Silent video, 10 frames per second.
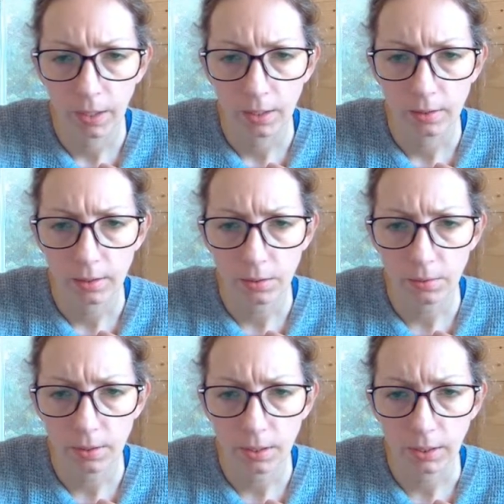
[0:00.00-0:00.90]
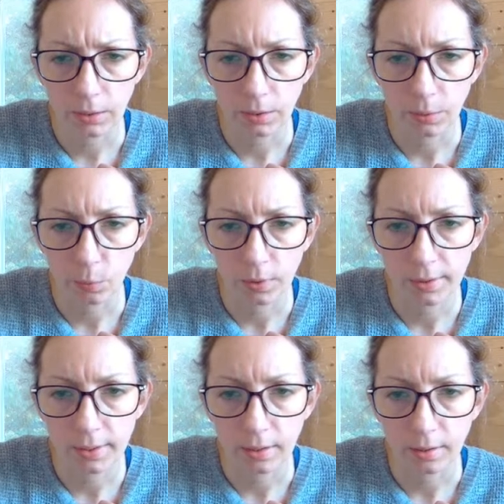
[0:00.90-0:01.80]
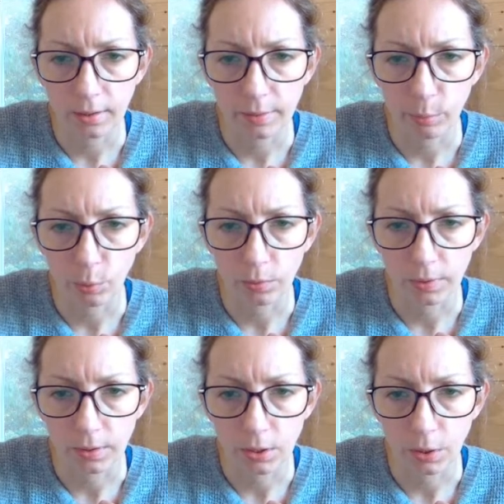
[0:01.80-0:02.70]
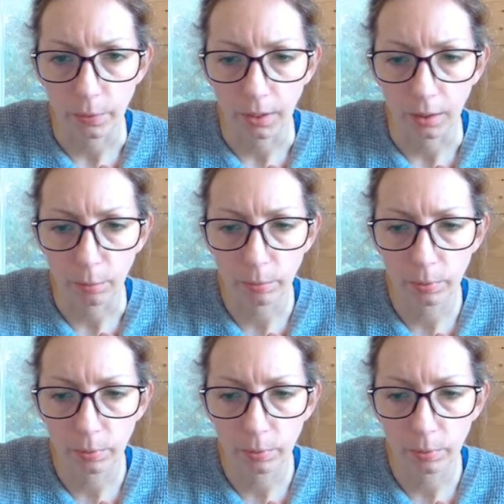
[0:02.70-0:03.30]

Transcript: It's interesting that only one set of these bowls is showing up.